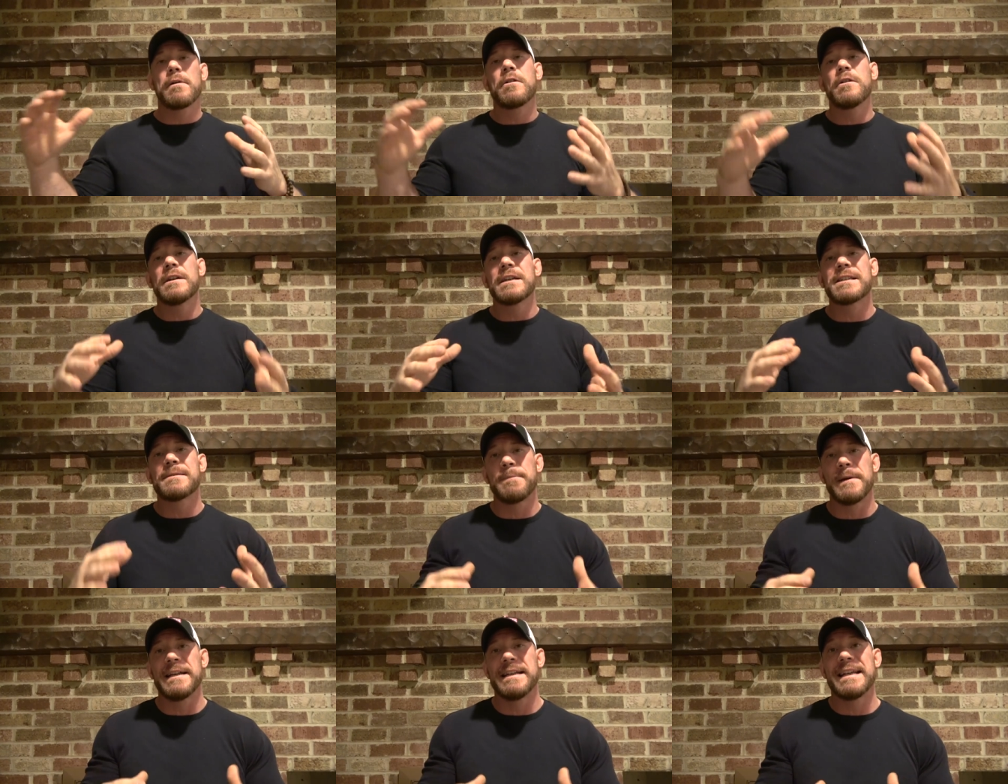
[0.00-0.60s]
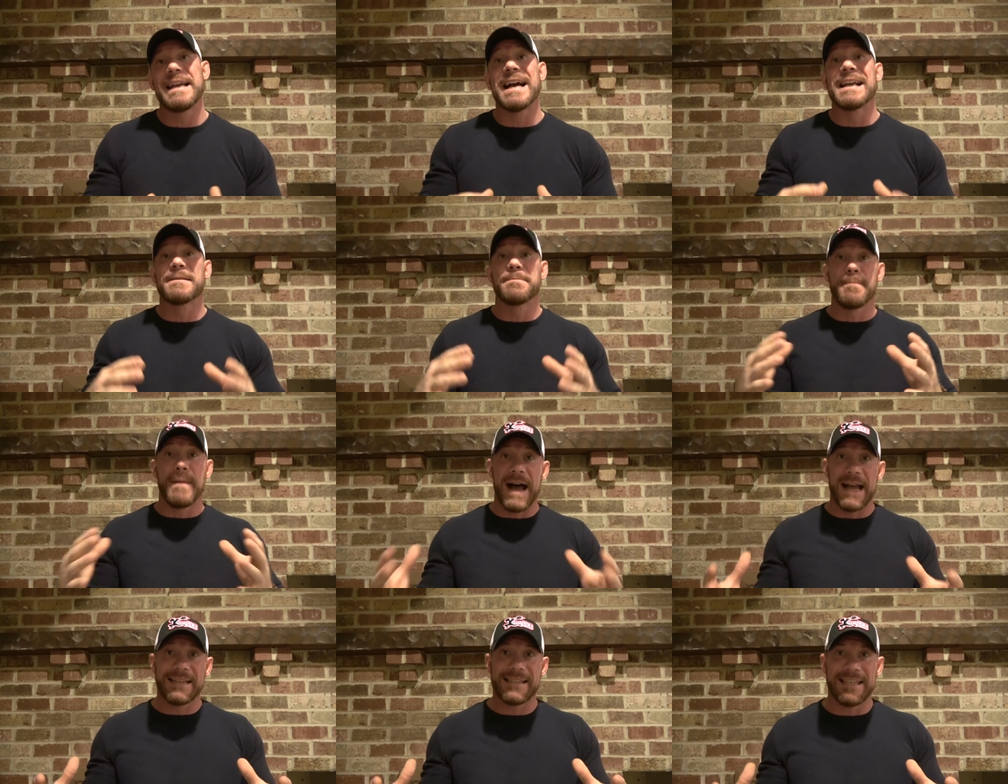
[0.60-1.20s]
I'm gonna explain to you guys
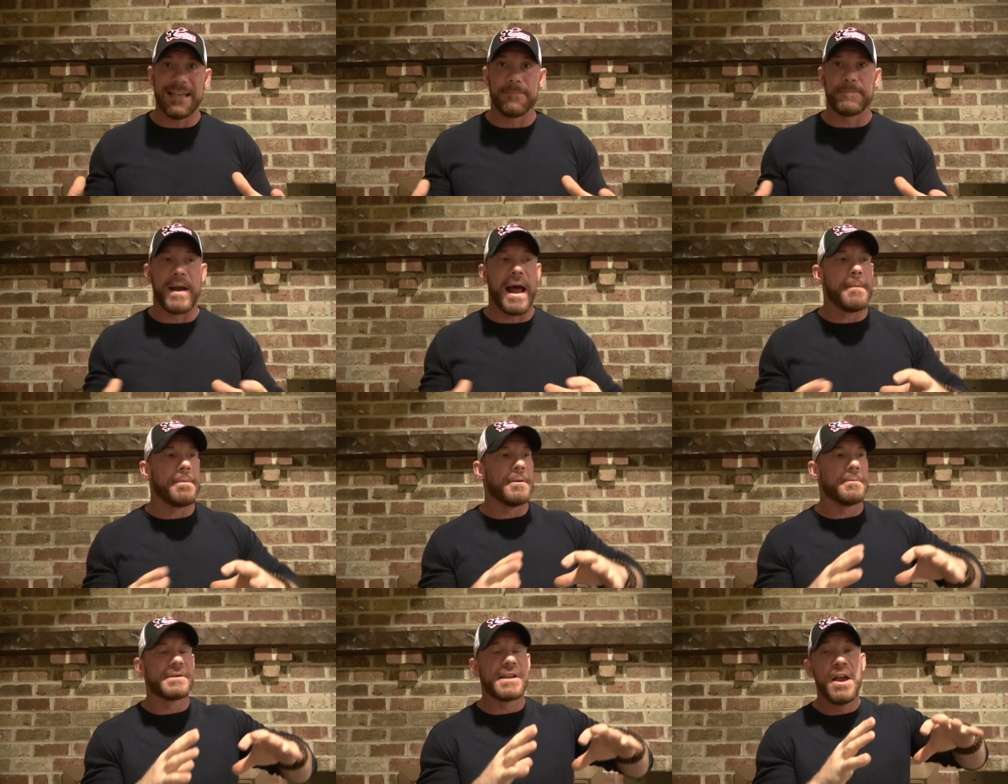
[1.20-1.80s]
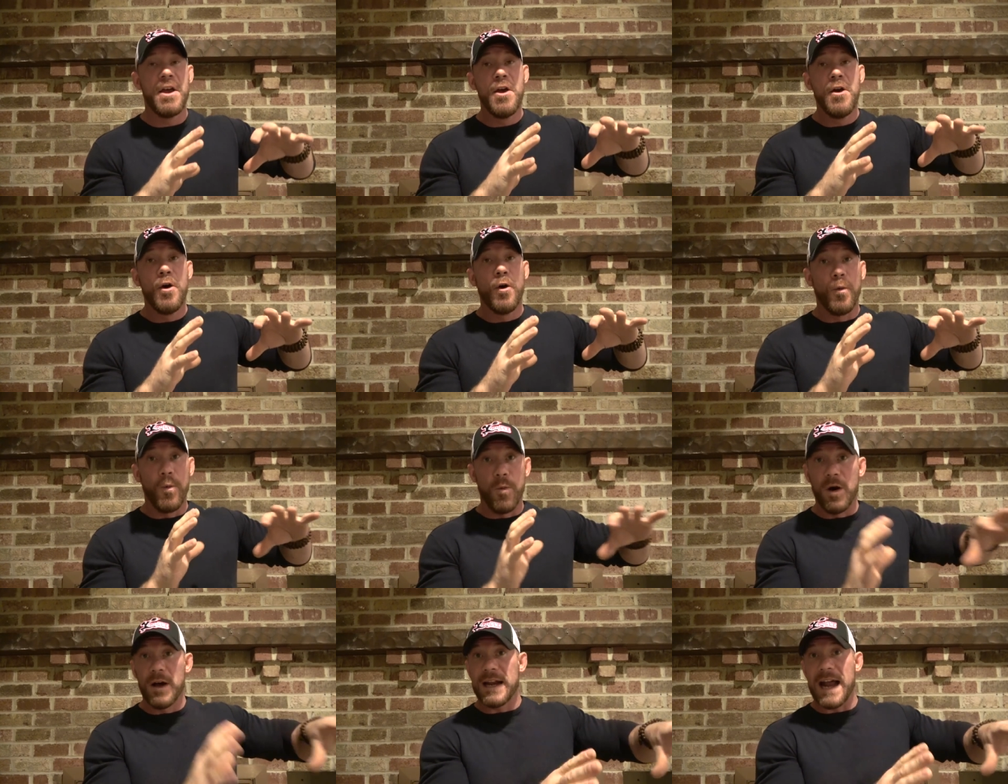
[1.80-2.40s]
my sleep problems,
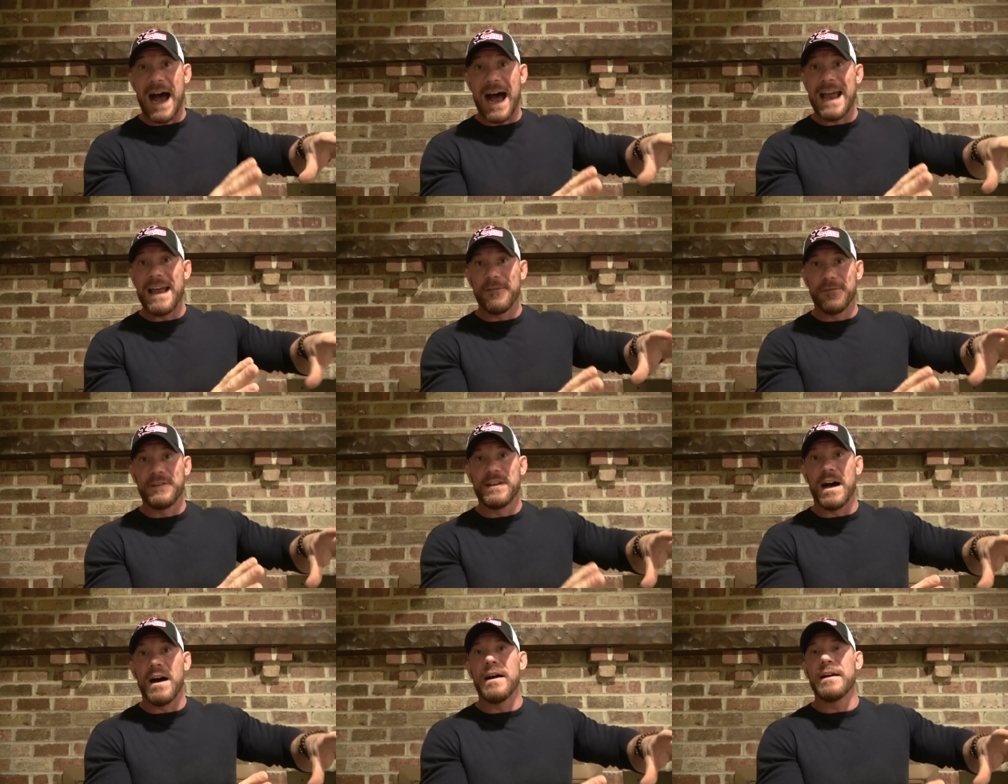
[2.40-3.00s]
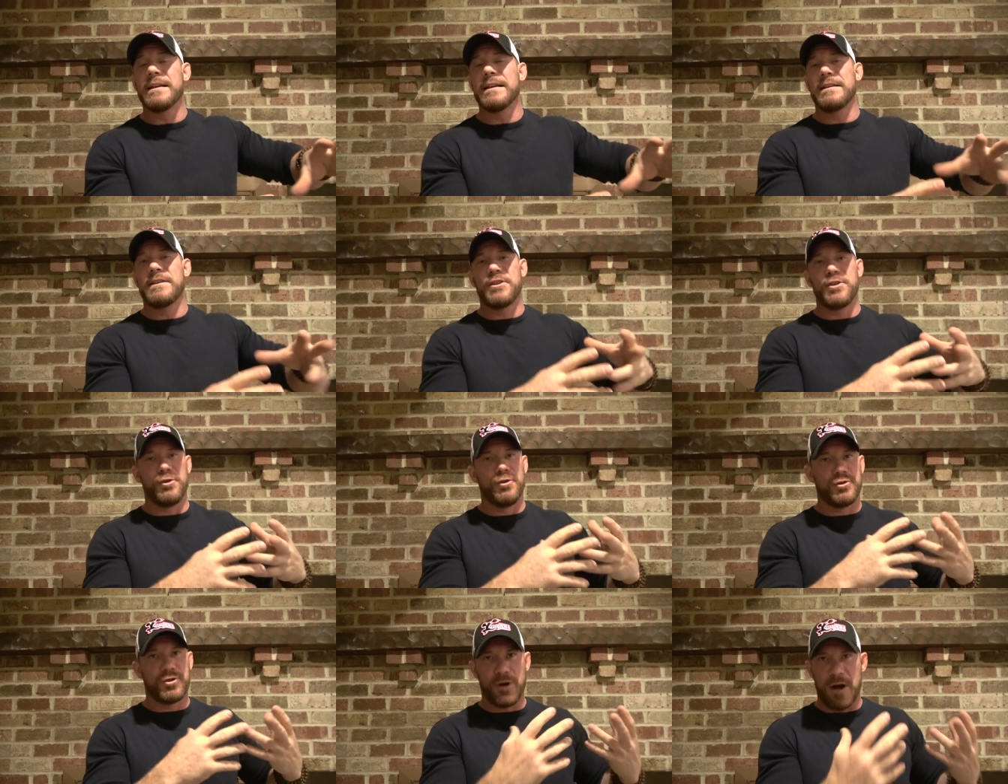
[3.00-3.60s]
what I have done
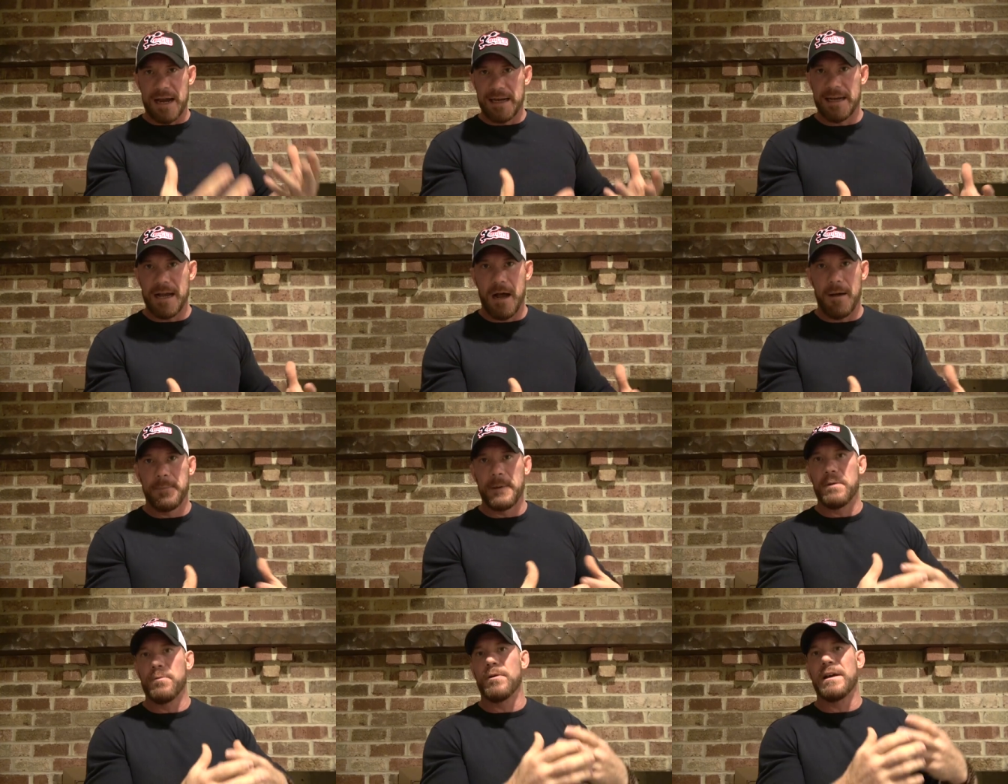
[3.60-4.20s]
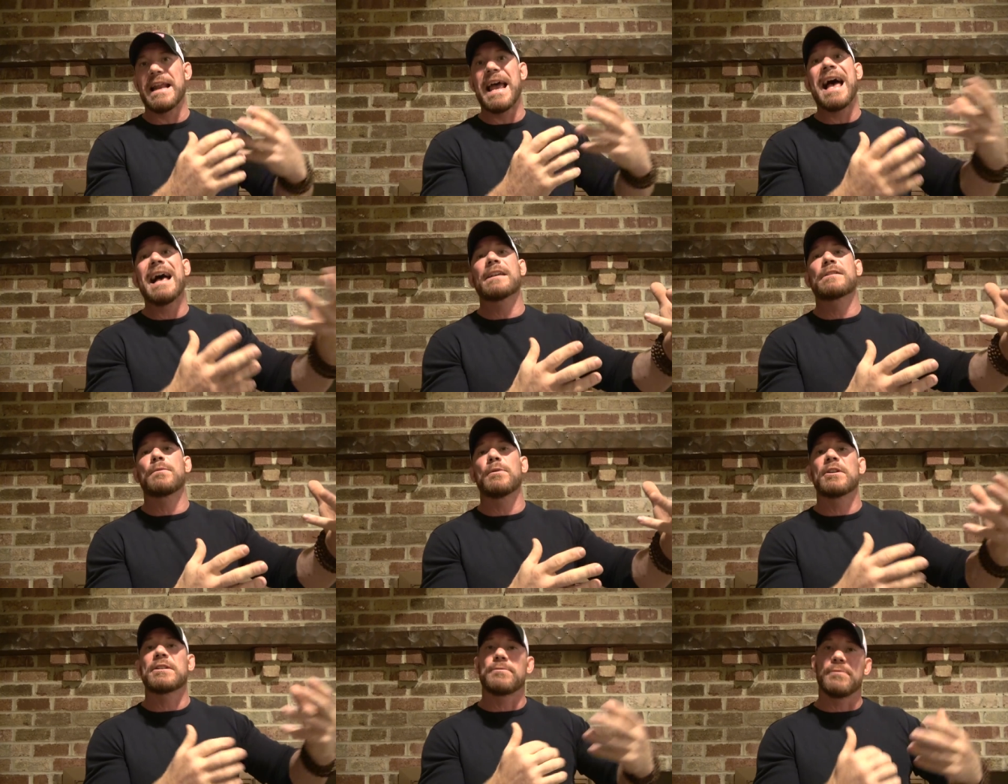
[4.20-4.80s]
to try to help it, what
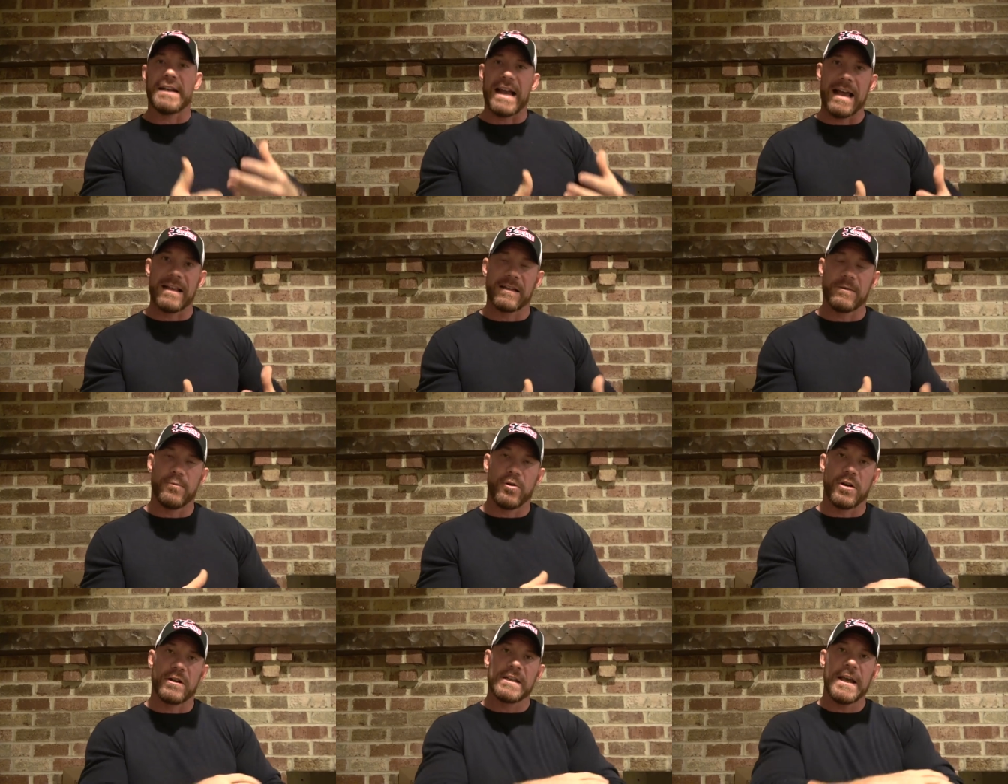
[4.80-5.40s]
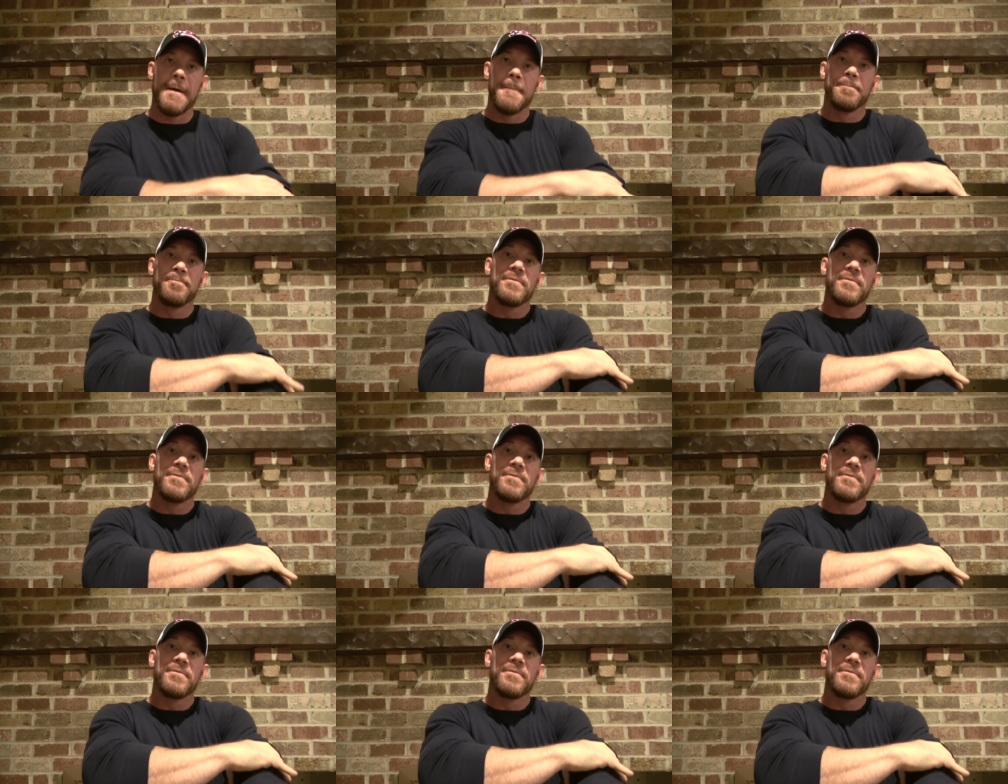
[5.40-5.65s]
has worked, what hasn't worked,